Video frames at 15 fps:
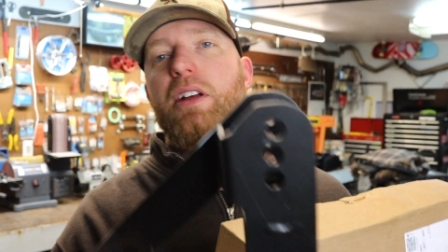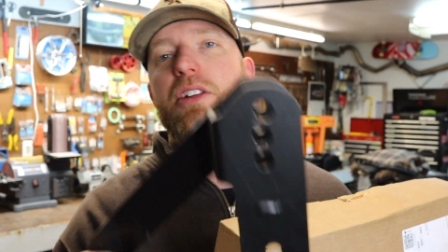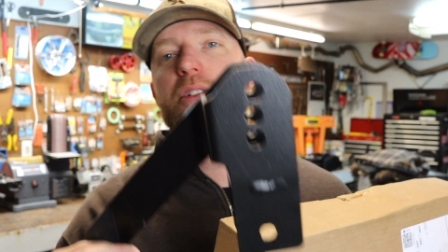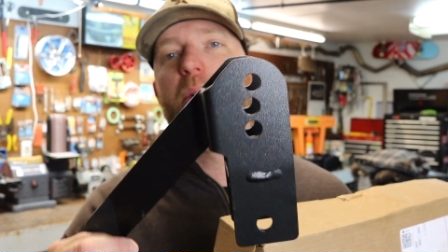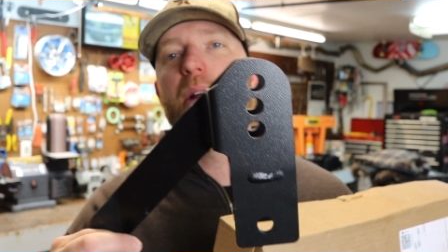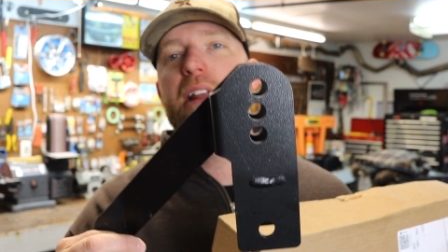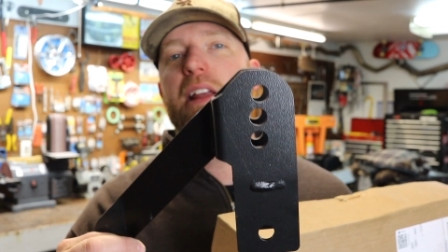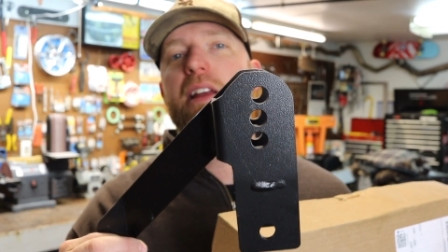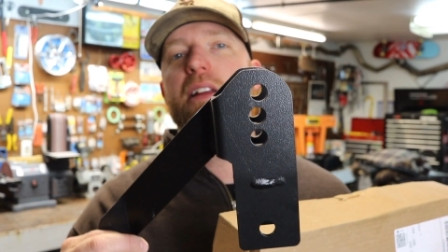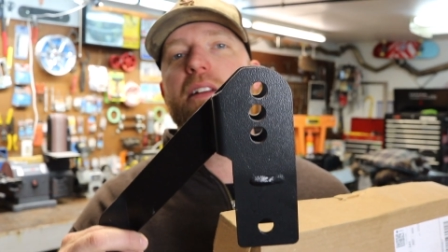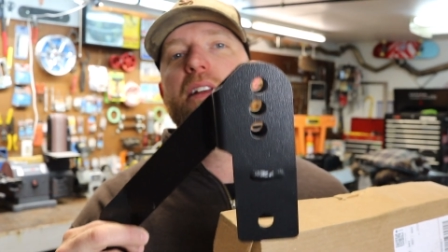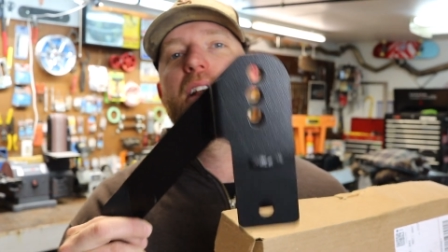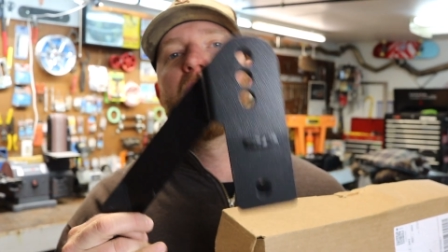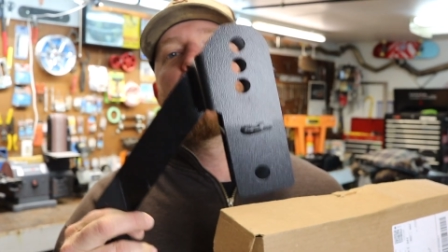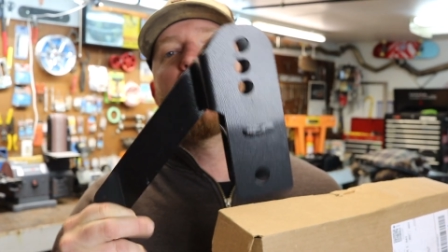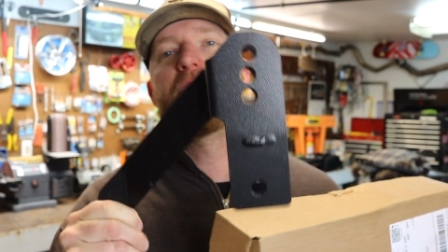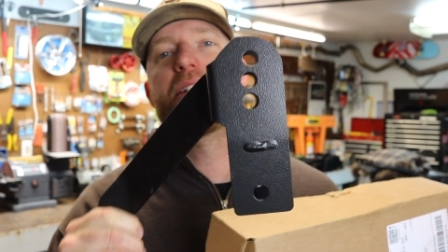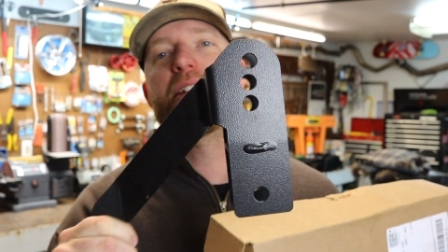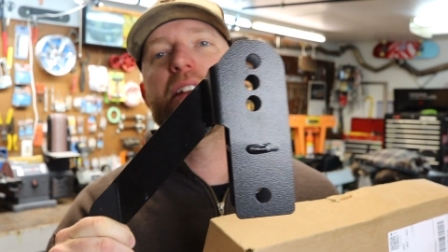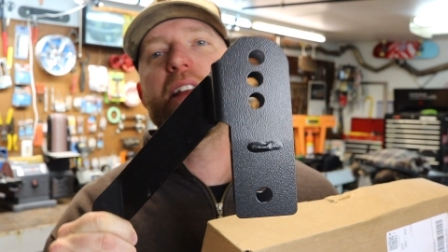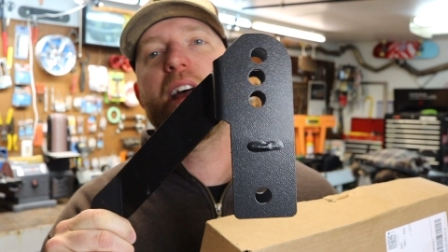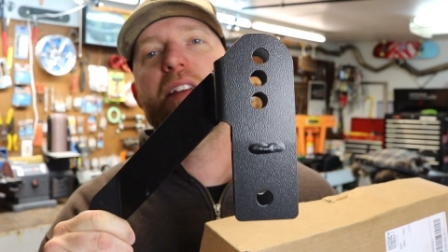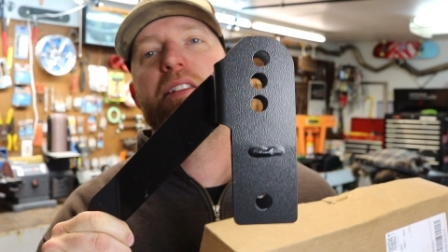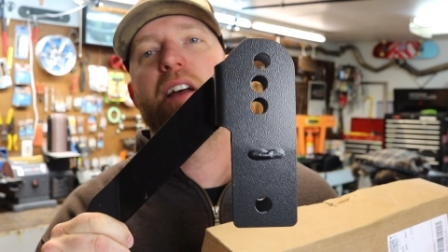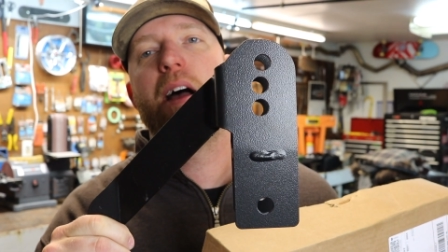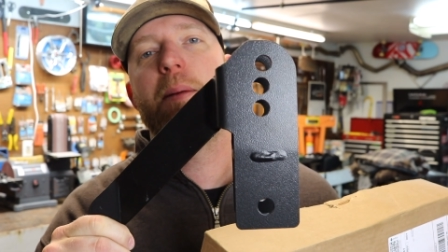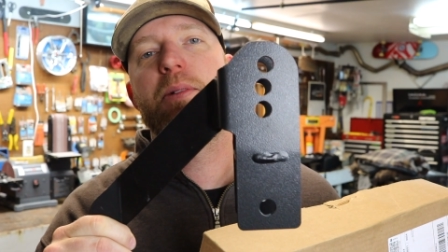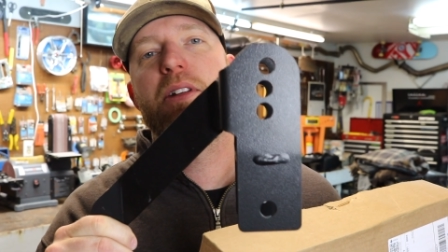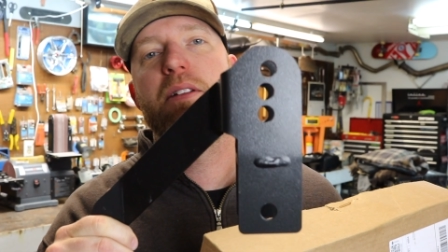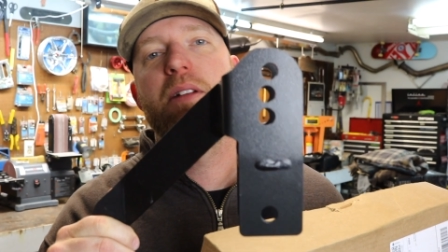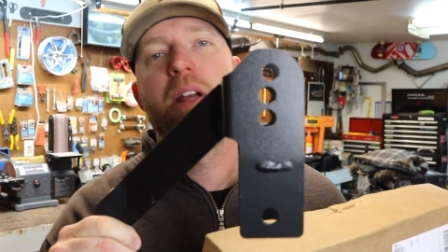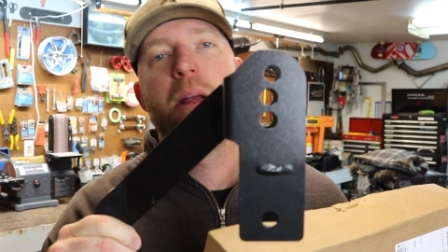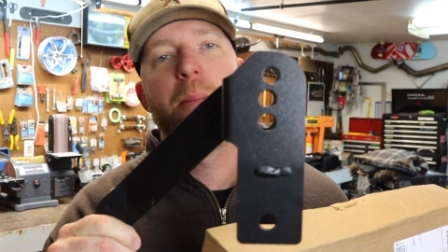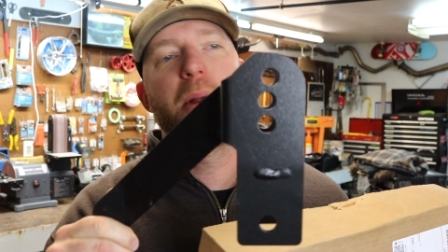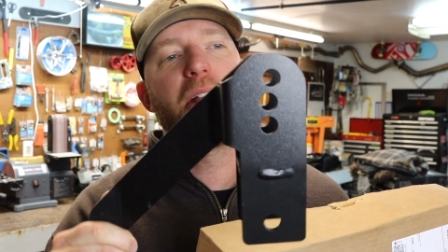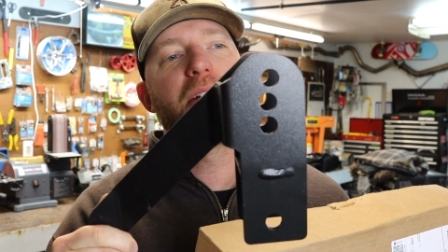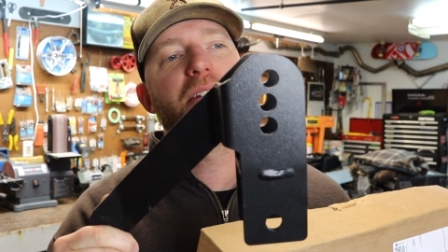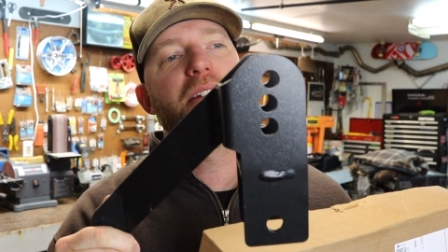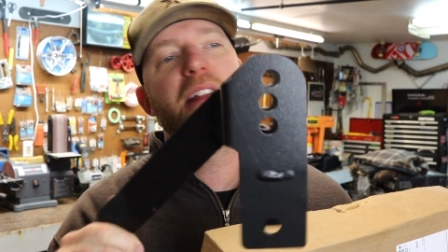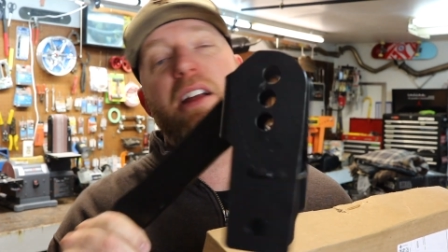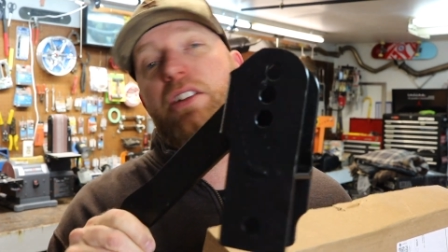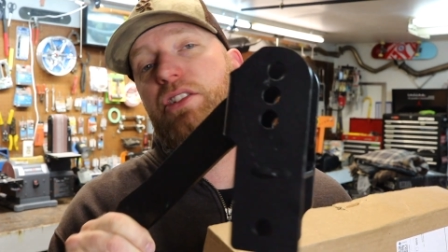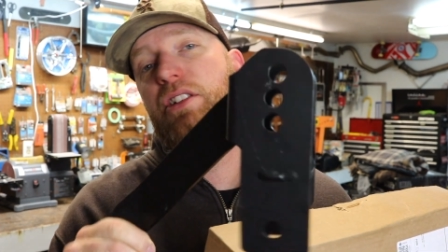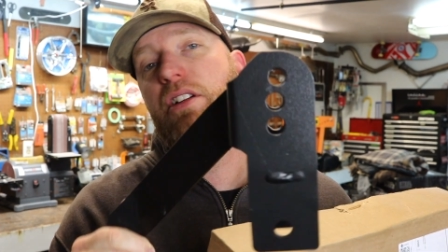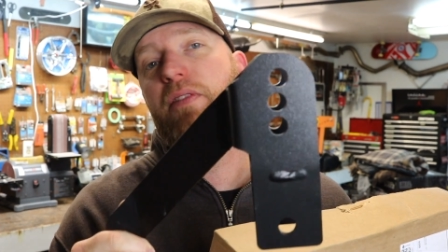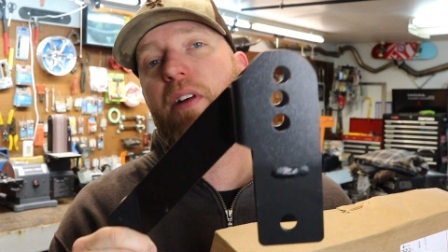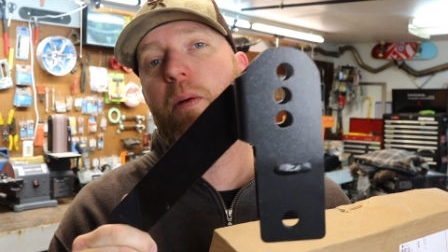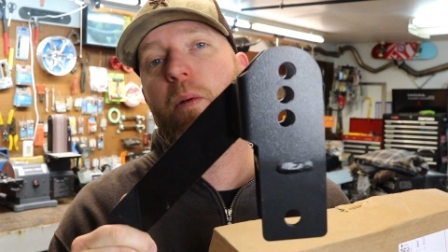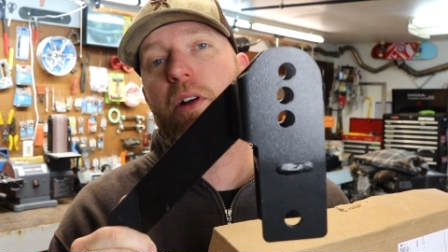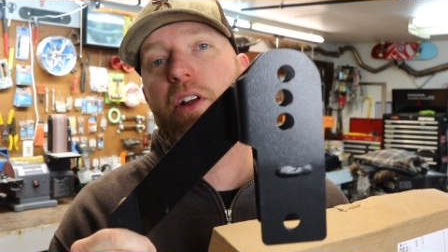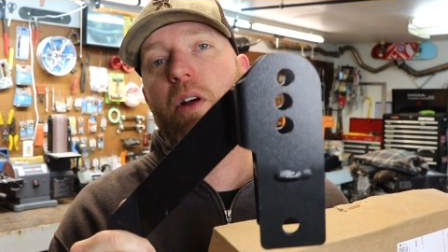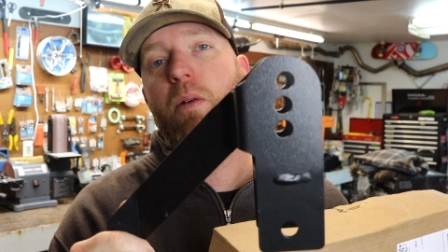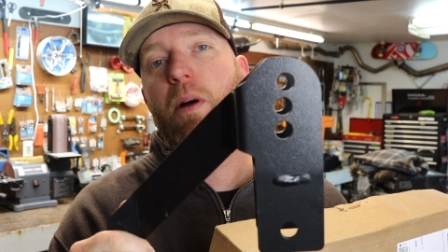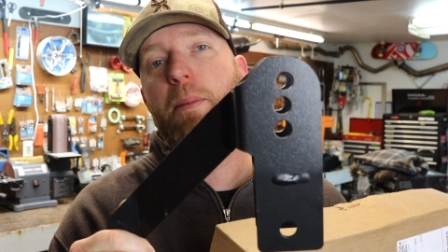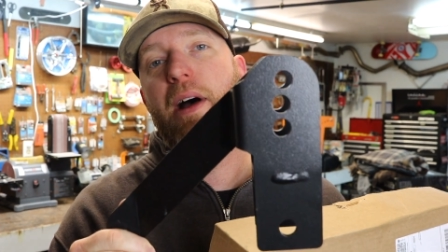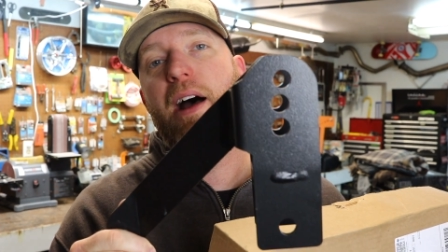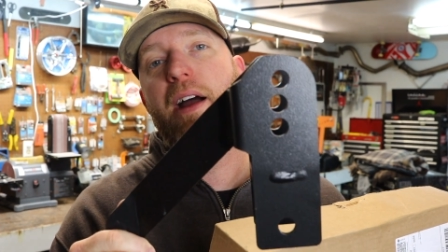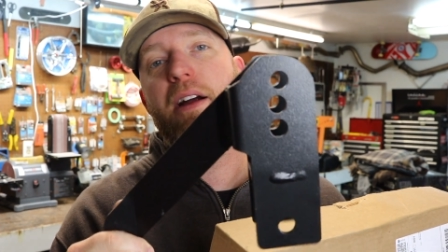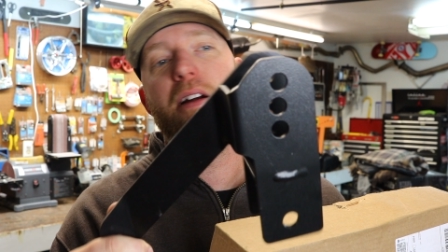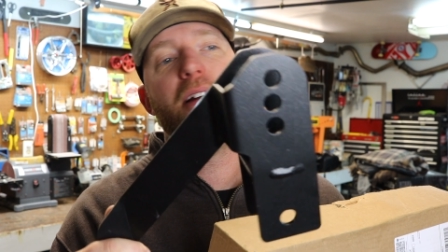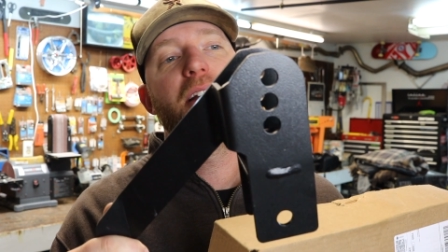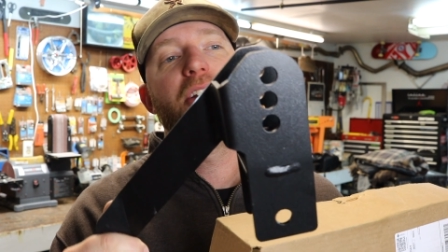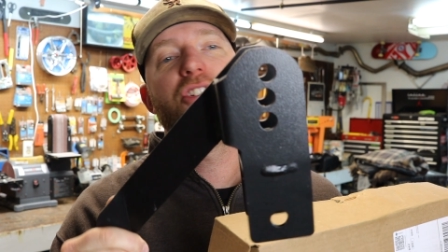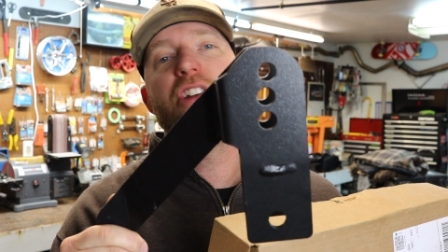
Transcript: So again, this is a nice option because next year if I wanna go up higher,